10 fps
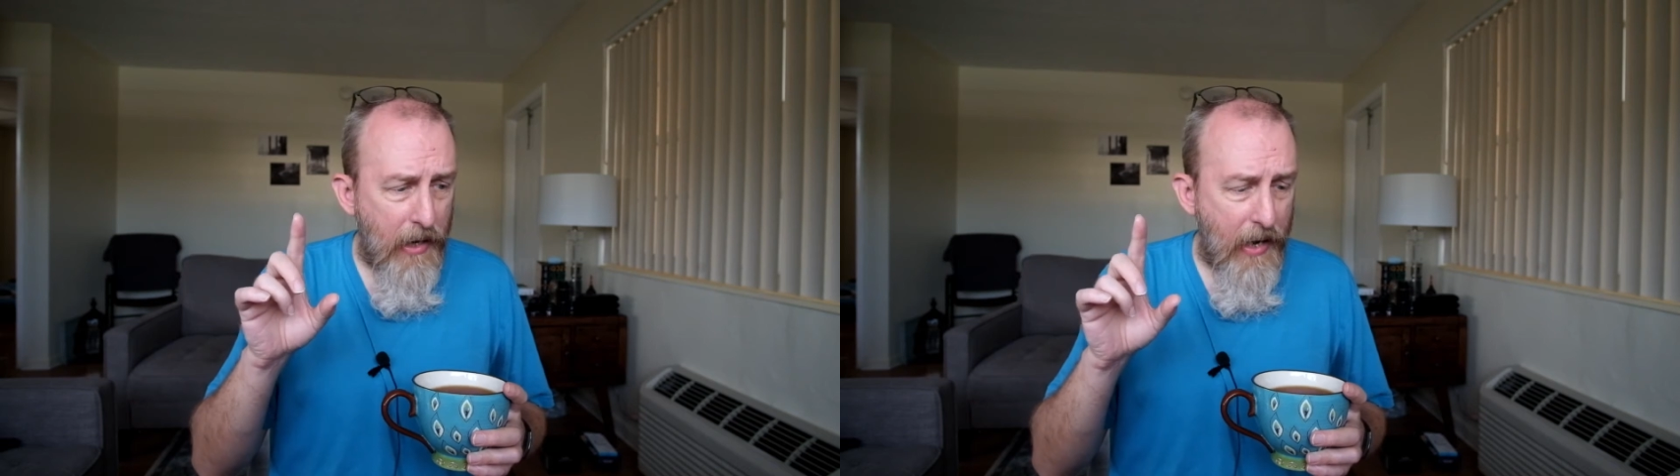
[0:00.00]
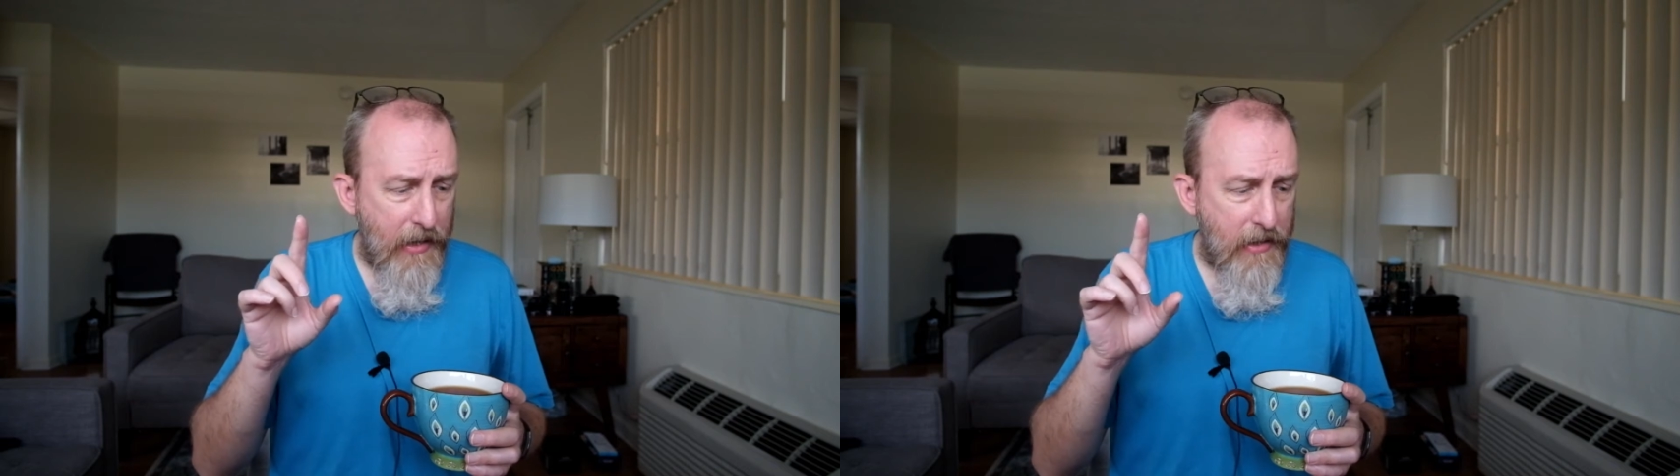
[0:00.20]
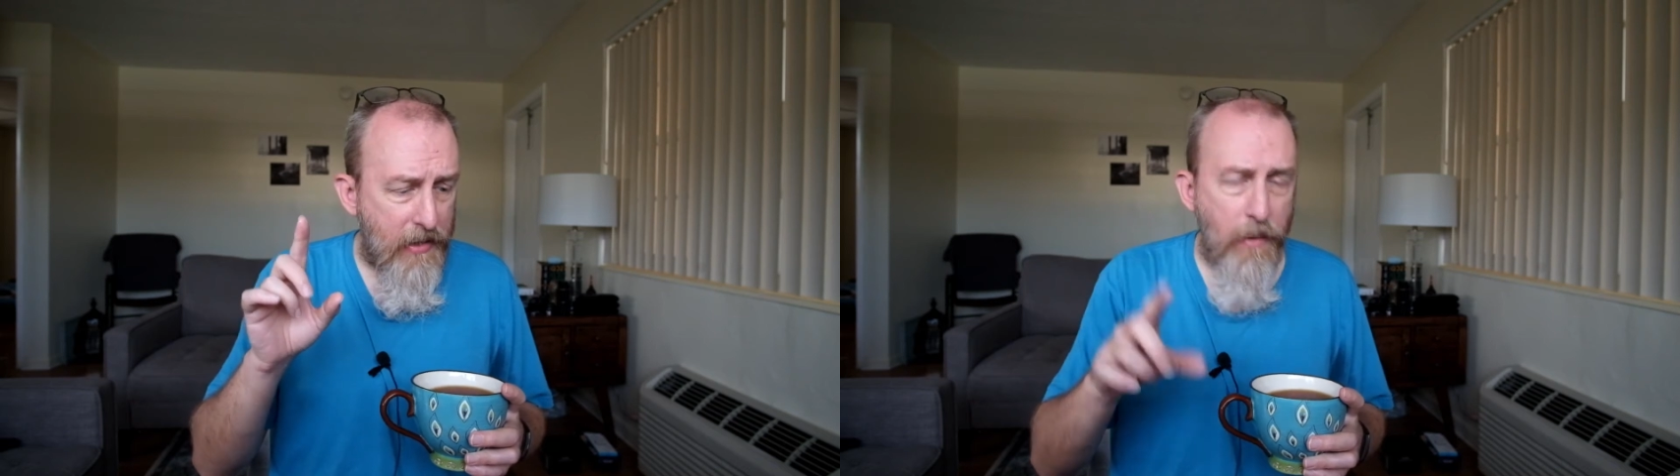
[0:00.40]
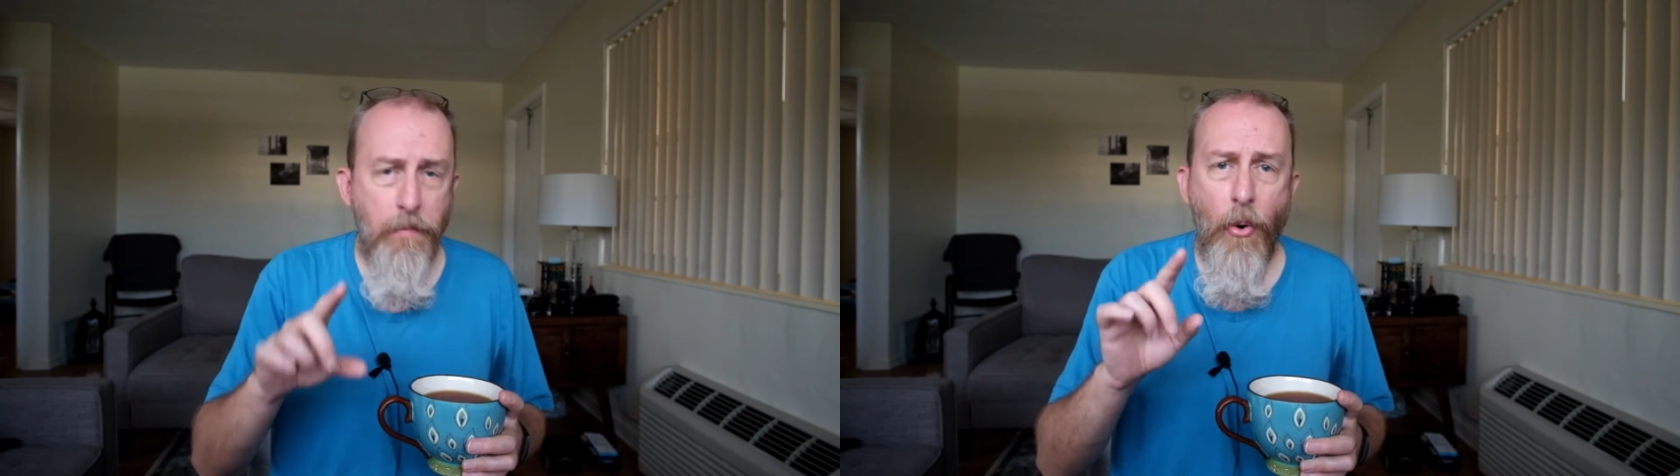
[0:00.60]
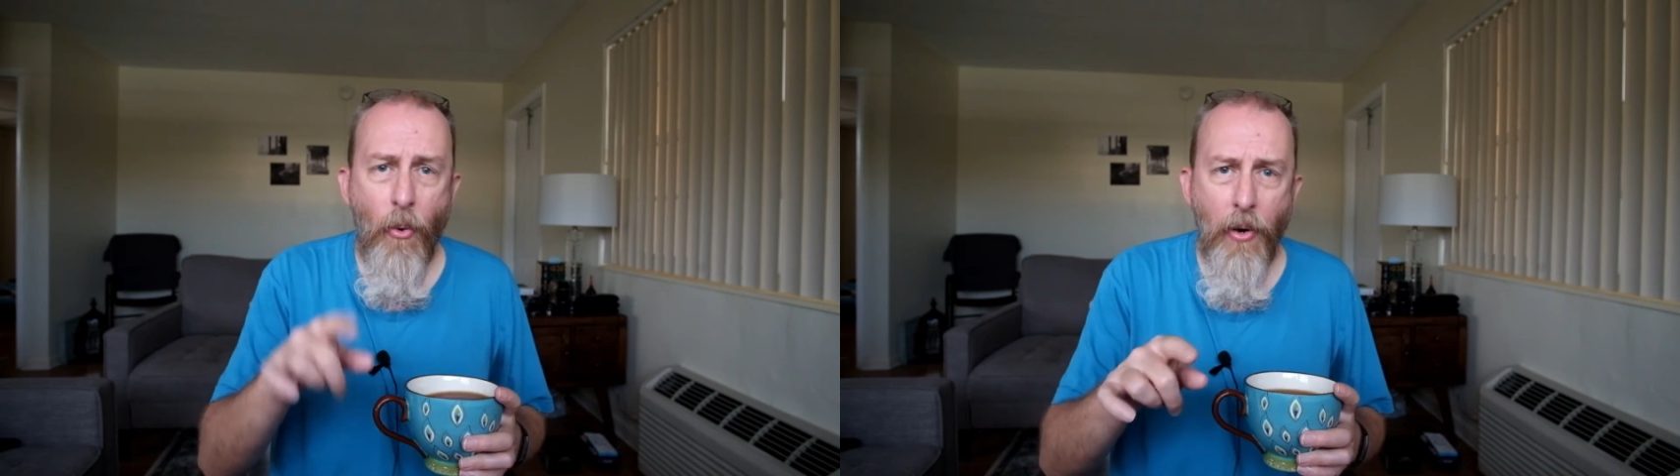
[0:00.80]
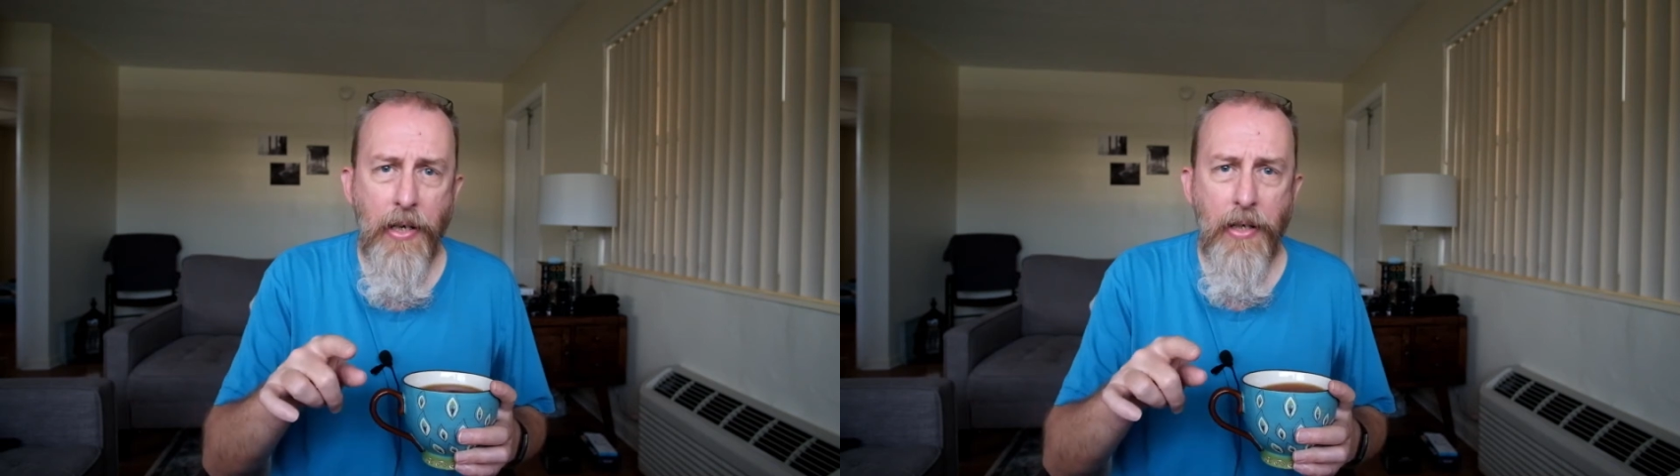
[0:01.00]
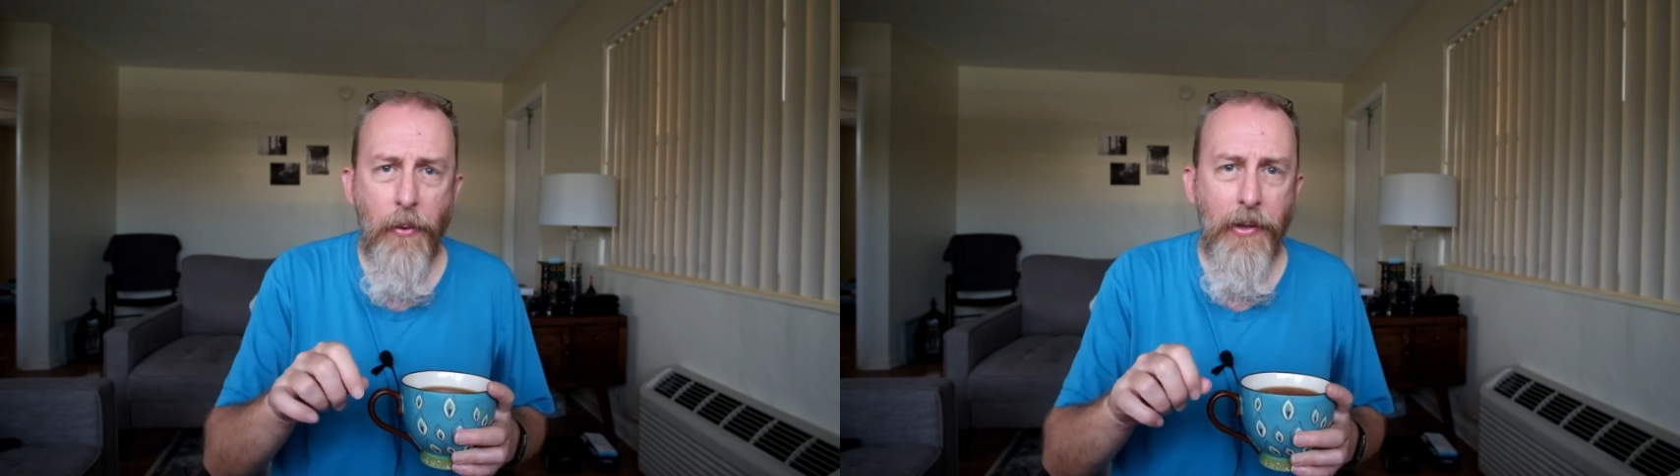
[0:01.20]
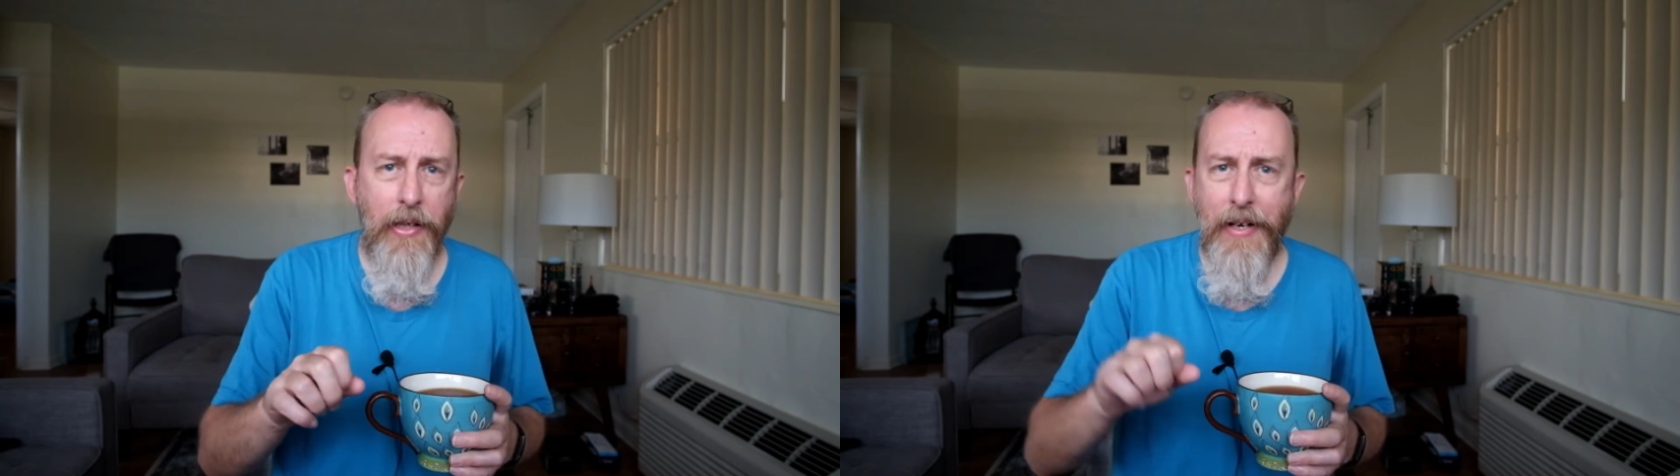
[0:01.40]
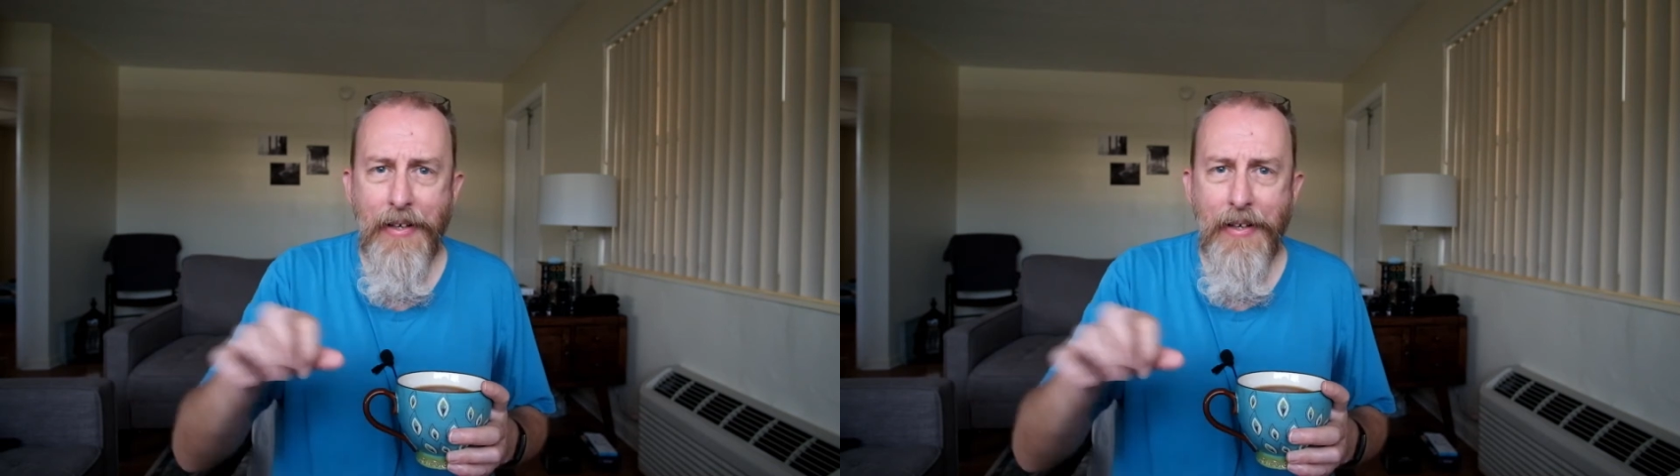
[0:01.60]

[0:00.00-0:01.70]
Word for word: at some point I would kind of